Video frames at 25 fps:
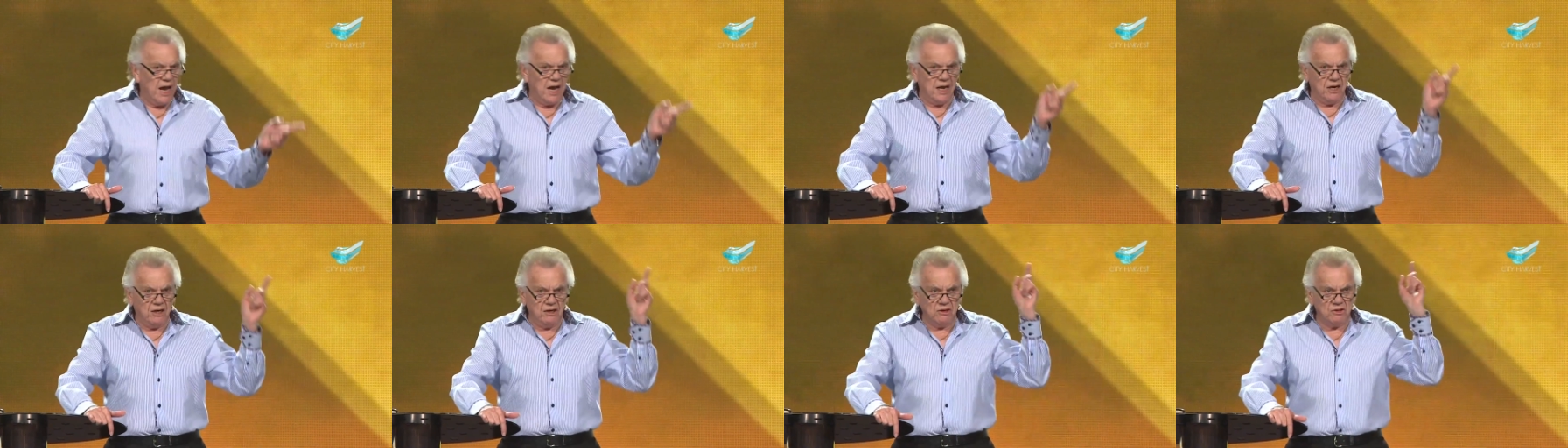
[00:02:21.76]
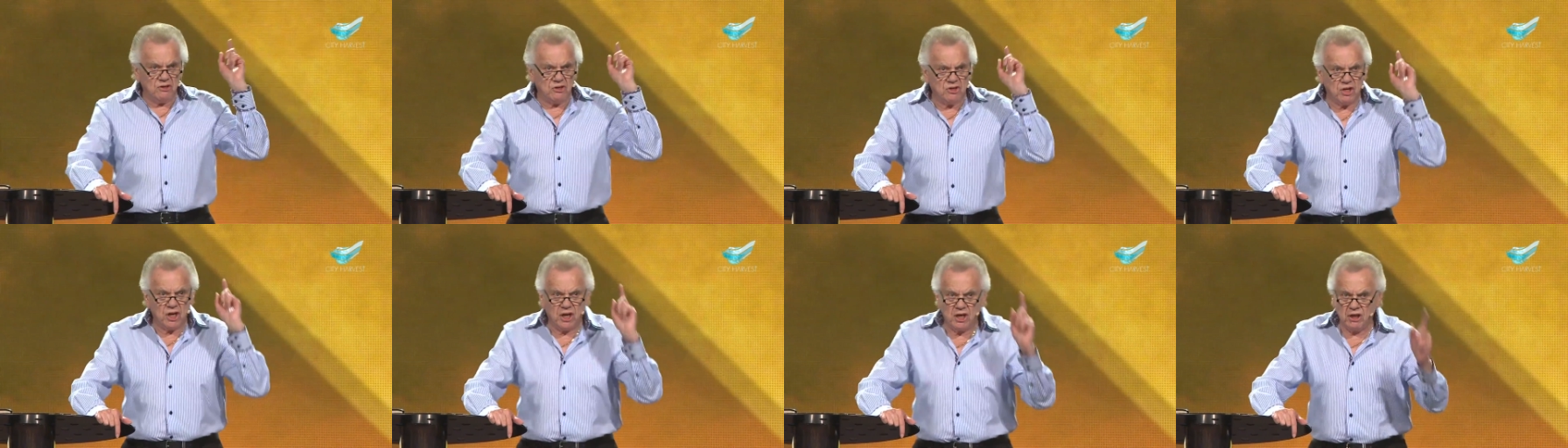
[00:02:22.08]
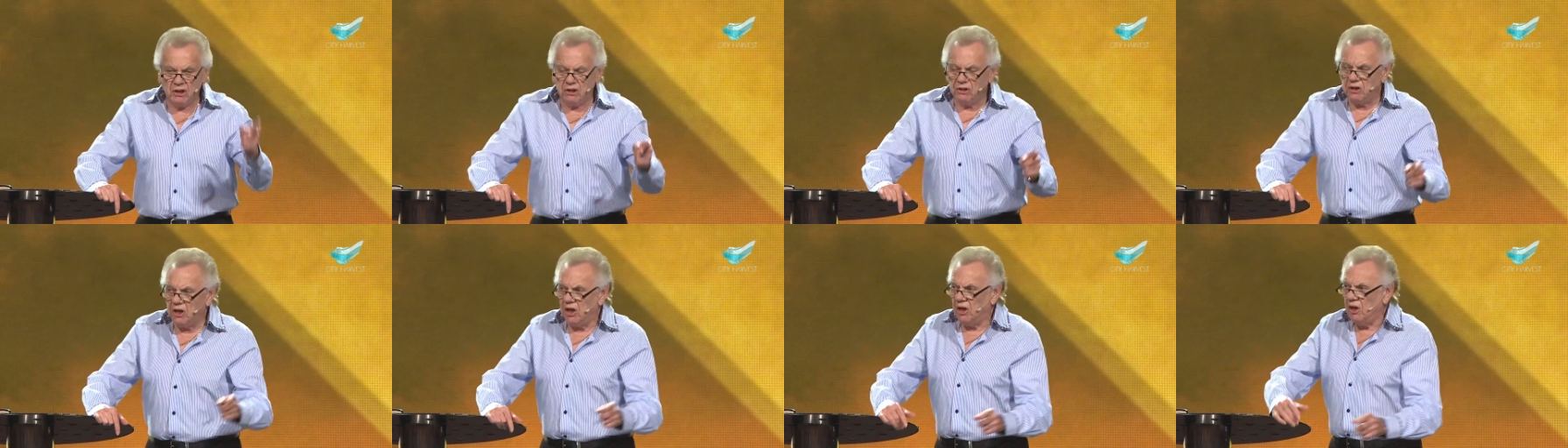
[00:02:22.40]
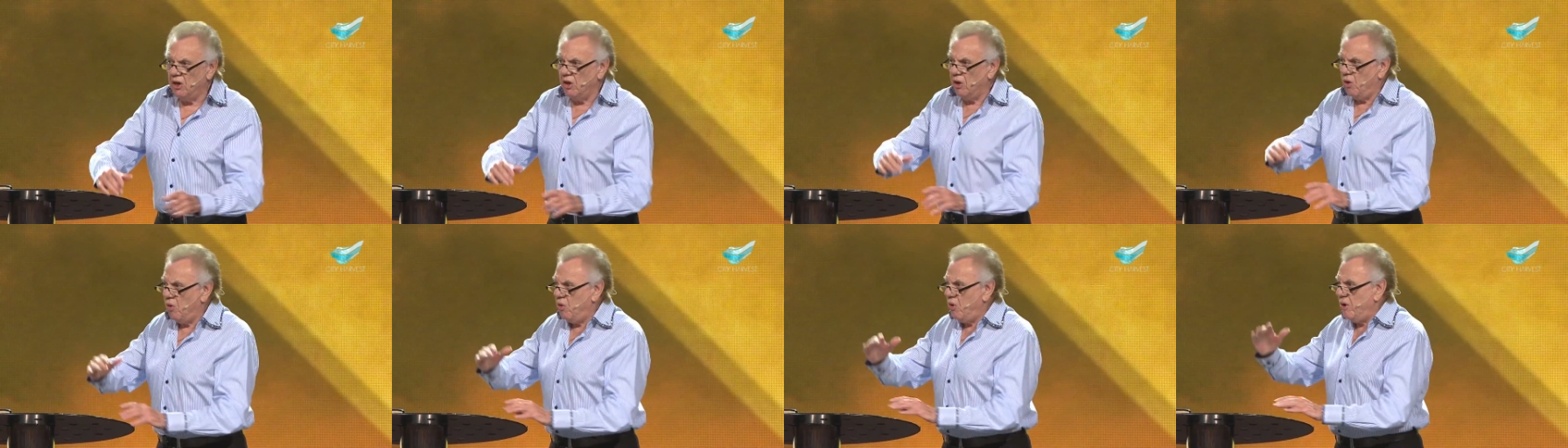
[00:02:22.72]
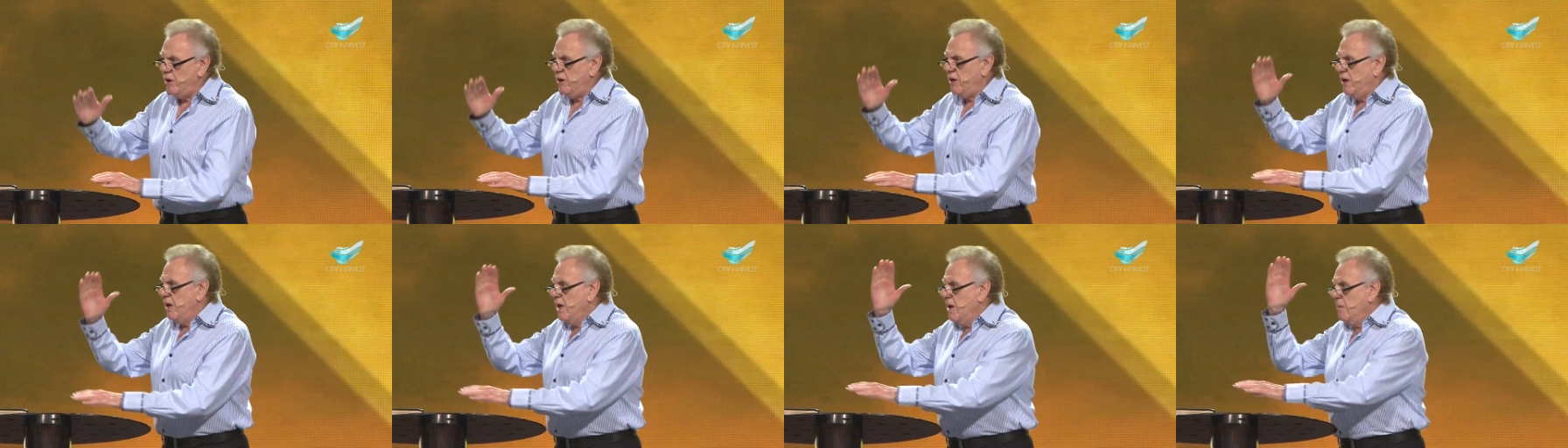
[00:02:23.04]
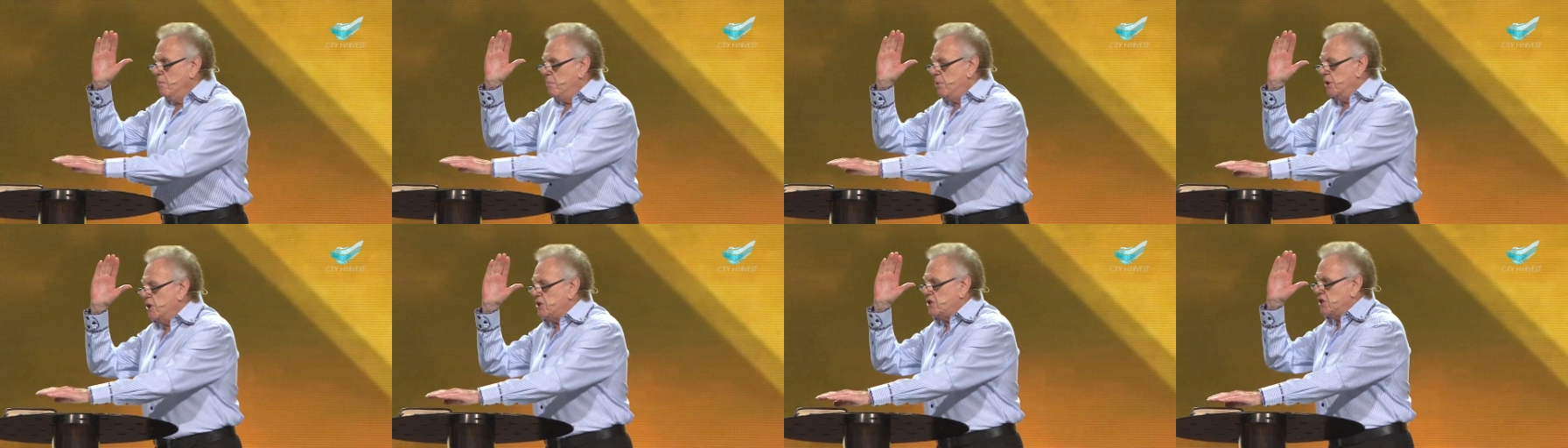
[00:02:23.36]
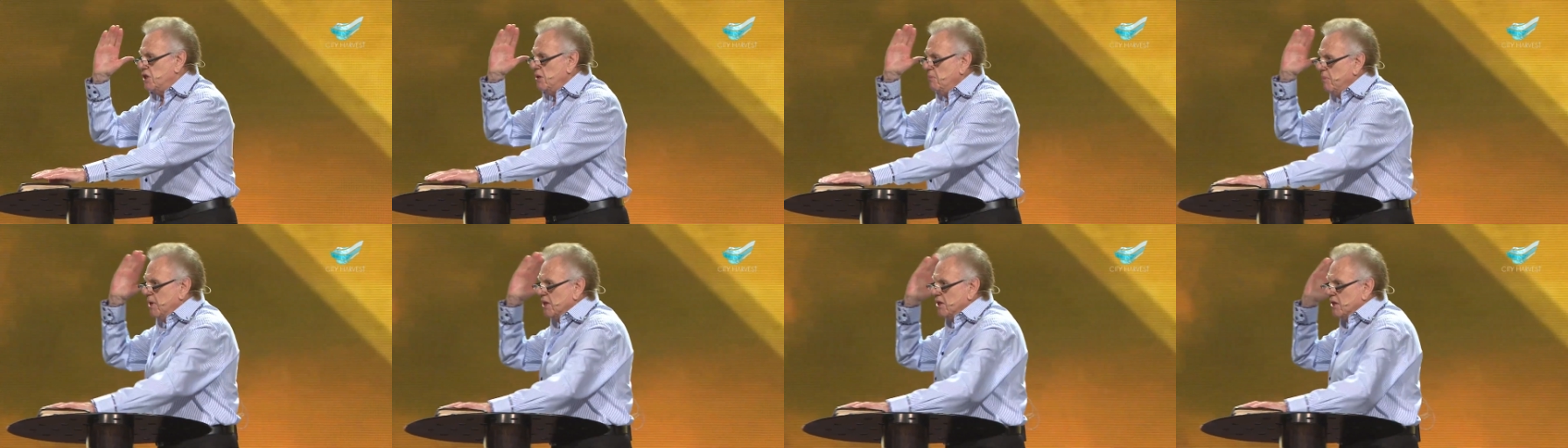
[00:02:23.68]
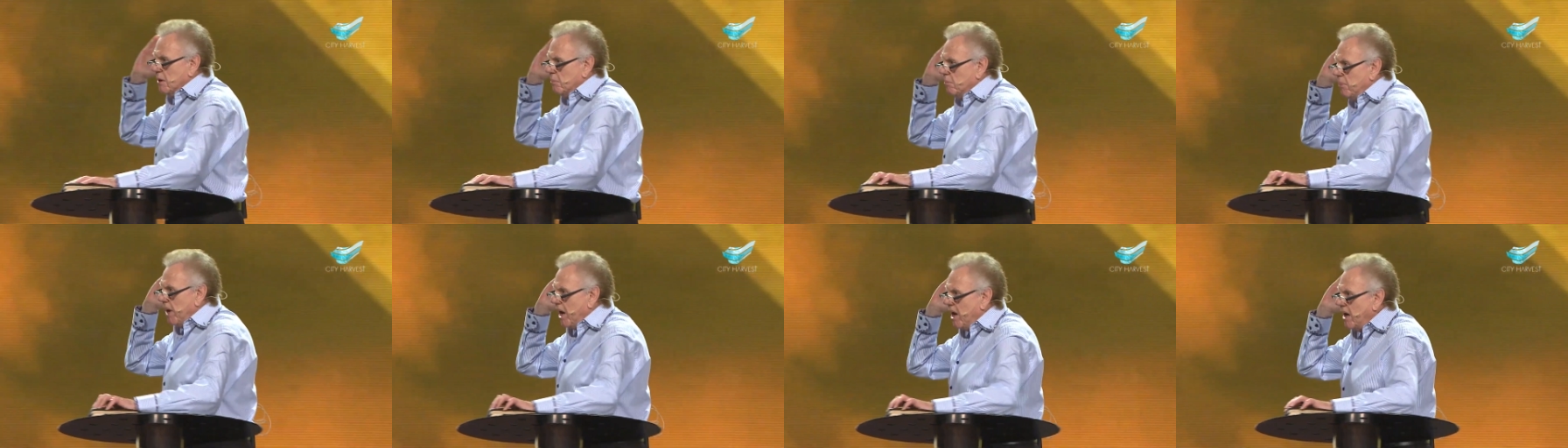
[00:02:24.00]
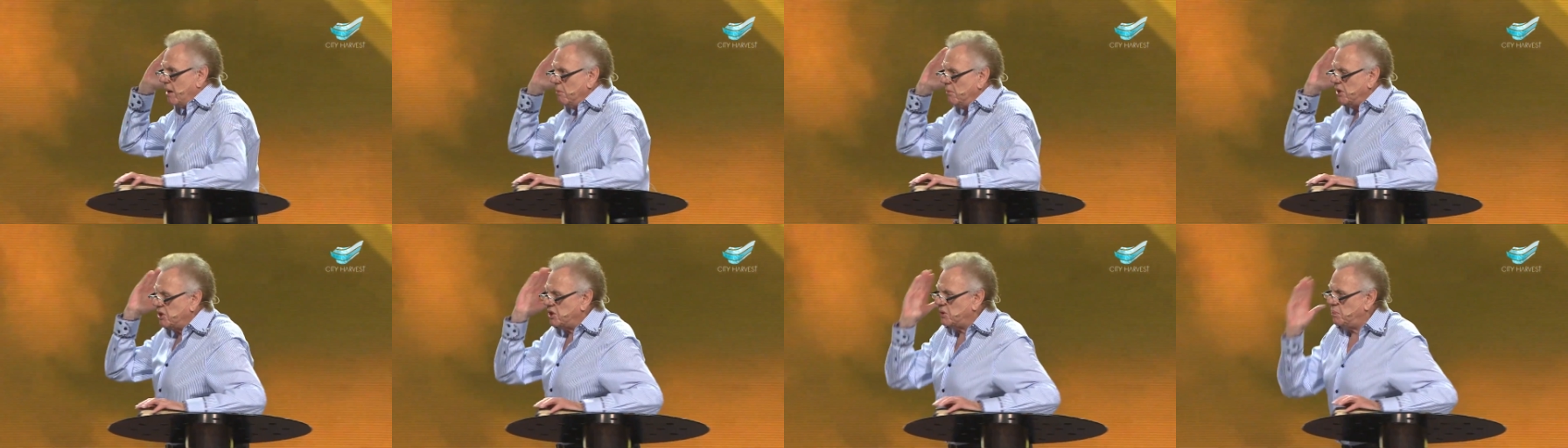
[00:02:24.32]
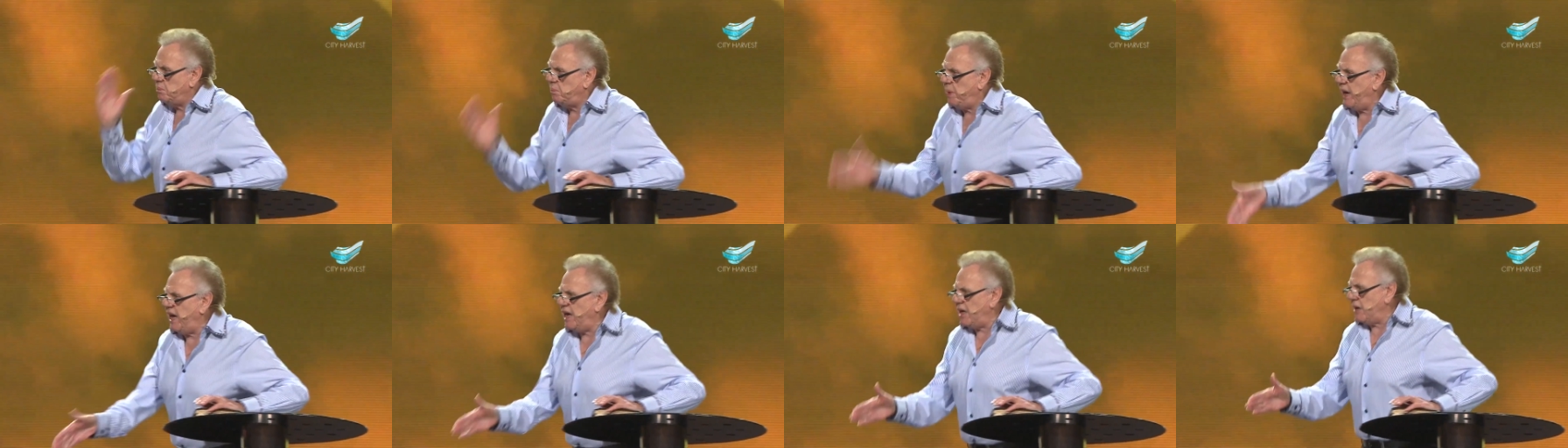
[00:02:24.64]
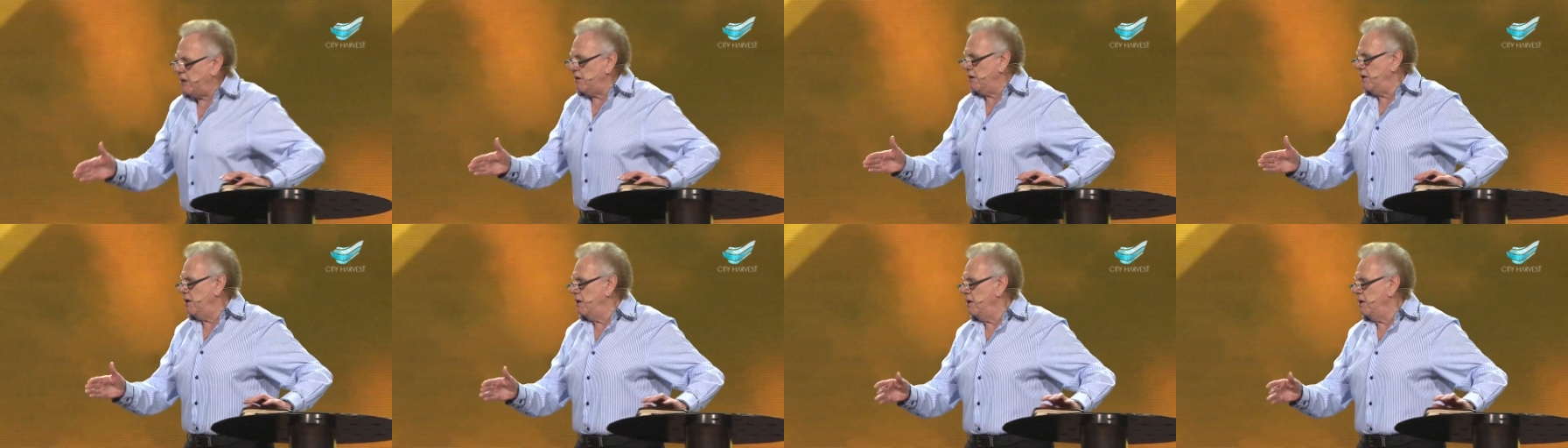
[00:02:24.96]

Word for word: and until the Lord puts him in the bottomless pit,